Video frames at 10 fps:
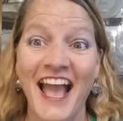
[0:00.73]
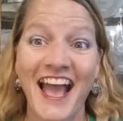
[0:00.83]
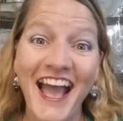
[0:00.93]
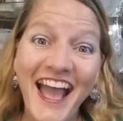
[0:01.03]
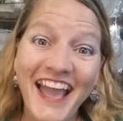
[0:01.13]

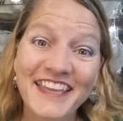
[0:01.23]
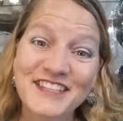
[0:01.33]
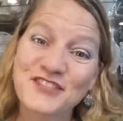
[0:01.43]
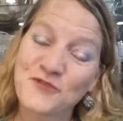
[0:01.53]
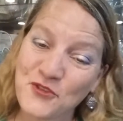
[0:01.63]
Hi,
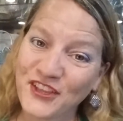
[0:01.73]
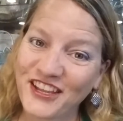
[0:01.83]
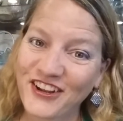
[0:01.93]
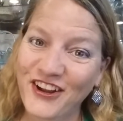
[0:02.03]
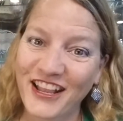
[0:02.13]
it's Ruth
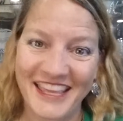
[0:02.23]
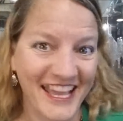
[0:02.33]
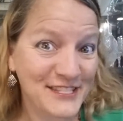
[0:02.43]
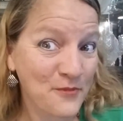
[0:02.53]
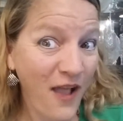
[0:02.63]
here.
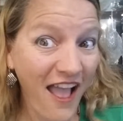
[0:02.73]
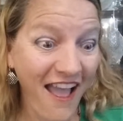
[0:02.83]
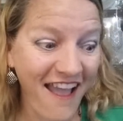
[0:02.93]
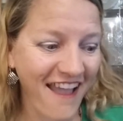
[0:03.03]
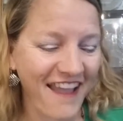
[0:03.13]
Guess
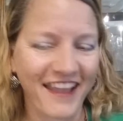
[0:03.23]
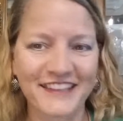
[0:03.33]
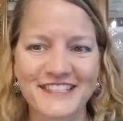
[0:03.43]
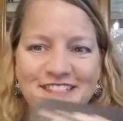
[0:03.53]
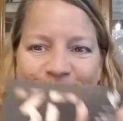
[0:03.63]

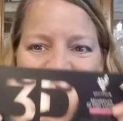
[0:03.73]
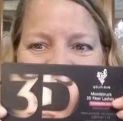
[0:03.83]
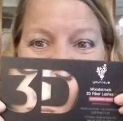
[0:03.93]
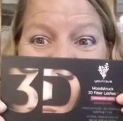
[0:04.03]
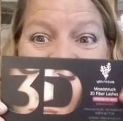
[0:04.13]
what?
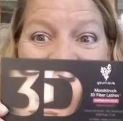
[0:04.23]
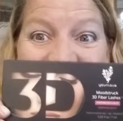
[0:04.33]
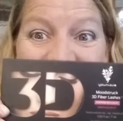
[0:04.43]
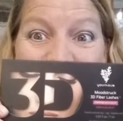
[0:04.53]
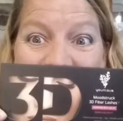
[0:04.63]

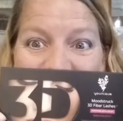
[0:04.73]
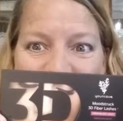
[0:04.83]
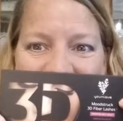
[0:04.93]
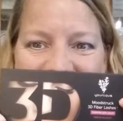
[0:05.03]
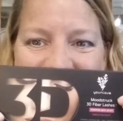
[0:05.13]
I got my
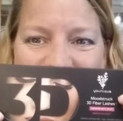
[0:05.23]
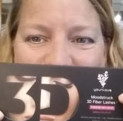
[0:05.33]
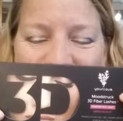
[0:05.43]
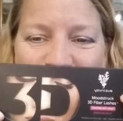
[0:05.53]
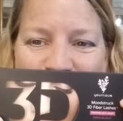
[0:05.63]

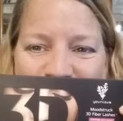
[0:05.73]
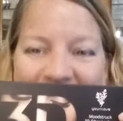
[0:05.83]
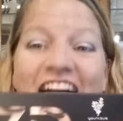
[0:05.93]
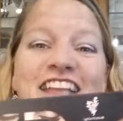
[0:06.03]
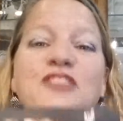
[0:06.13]
3D
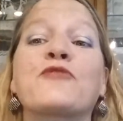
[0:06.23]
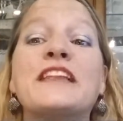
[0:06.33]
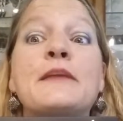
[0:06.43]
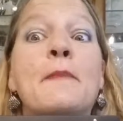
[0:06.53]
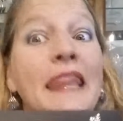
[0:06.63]

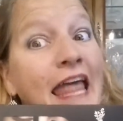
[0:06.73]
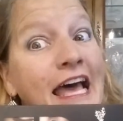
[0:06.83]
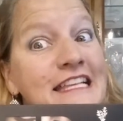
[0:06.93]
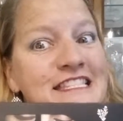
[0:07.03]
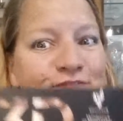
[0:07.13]

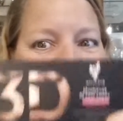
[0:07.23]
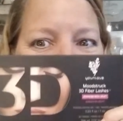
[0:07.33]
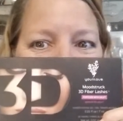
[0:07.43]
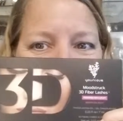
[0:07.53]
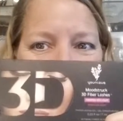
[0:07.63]
Plus
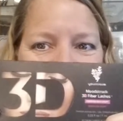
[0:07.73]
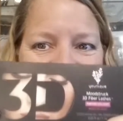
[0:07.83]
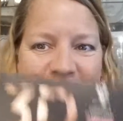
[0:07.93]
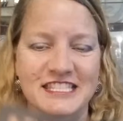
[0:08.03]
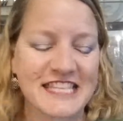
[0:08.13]
fiber
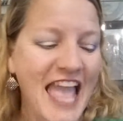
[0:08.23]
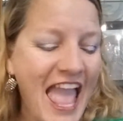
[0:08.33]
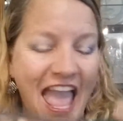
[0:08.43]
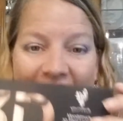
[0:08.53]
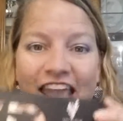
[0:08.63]
lashes,
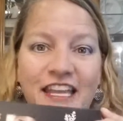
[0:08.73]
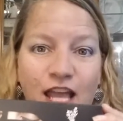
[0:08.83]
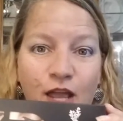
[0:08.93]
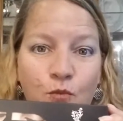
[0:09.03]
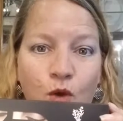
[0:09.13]
and
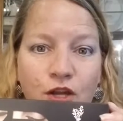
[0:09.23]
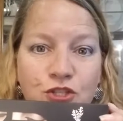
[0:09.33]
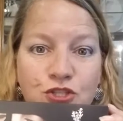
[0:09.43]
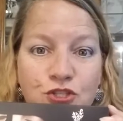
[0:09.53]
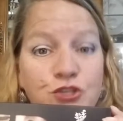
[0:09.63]
I
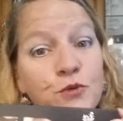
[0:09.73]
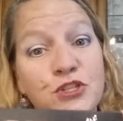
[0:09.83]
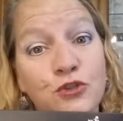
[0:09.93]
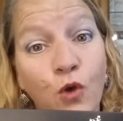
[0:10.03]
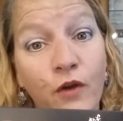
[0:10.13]
wanted to do a
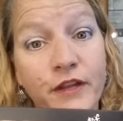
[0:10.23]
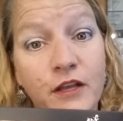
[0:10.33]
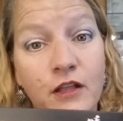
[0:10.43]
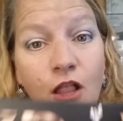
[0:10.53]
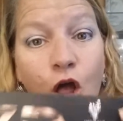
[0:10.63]

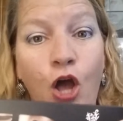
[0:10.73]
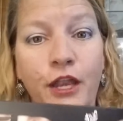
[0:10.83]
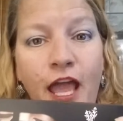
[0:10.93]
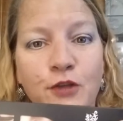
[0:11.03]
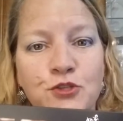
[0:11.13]
tutorial on
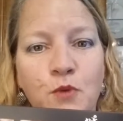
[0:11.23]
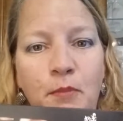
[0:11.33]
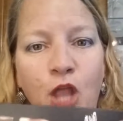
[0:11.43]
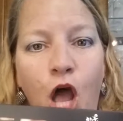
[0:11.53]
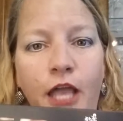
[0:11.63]
how to
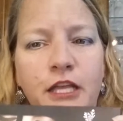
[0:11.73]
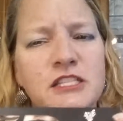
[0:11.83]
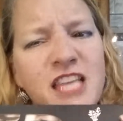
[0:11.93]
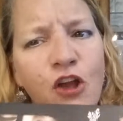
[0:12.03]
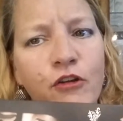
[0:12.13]
apply
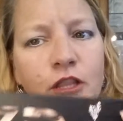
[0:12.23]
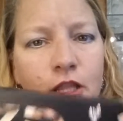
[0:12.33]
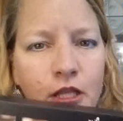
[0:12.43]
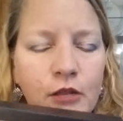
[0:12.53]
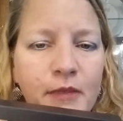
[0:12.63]
because they are a
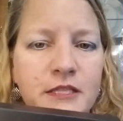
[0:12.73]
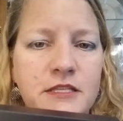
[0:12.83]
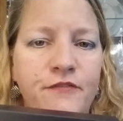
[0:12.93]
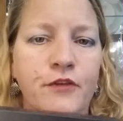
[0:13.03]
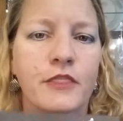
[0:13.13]
little bit
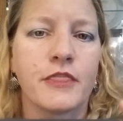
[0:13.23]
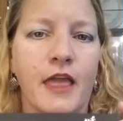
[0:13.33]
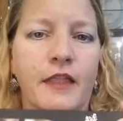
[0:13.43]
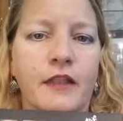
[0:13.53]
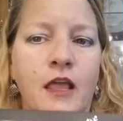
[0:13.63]
different
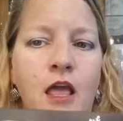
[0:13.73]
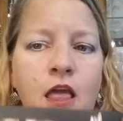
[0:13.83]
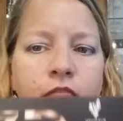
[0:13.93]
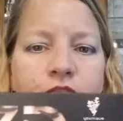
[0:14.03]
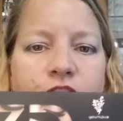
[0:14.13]
than
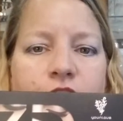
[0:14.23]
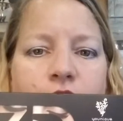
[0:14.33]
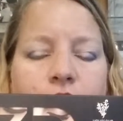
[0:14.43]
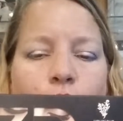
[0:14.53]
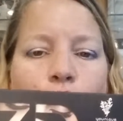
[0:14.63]

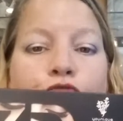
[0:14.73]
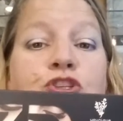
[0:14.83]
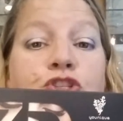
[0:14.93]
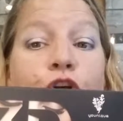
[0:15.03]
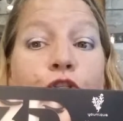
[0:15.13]
the
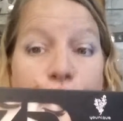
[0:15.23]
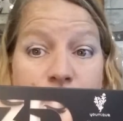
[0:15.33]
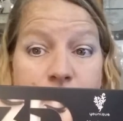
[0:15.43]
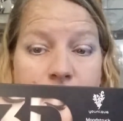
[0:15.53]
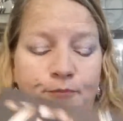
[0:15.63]
original
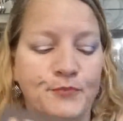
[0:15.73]
3D.